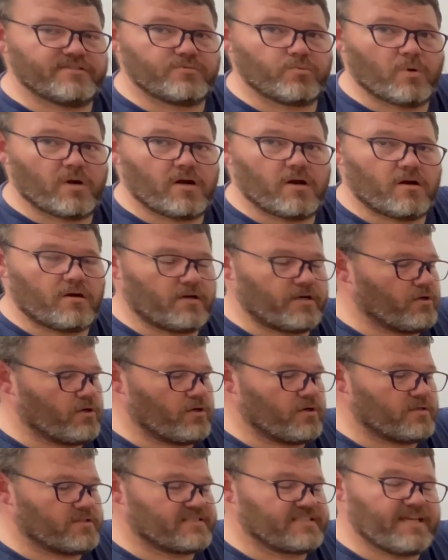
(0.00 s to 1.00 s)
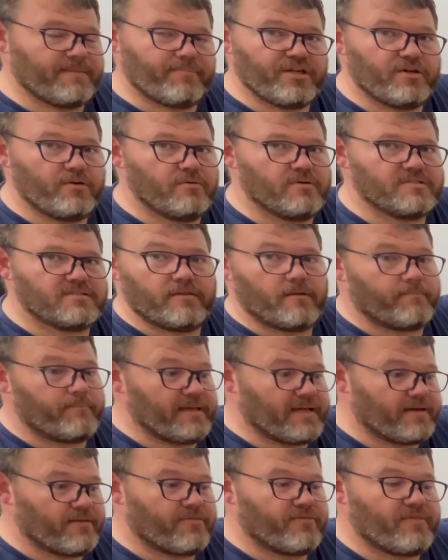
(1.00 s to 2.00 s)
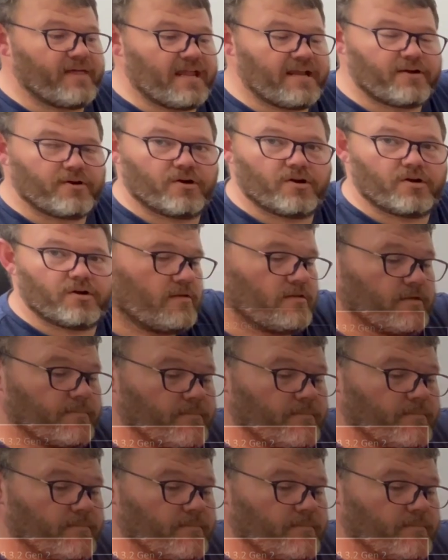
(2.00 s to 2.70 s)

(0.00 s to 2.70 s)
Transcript: as where your CPU is the big thinker, the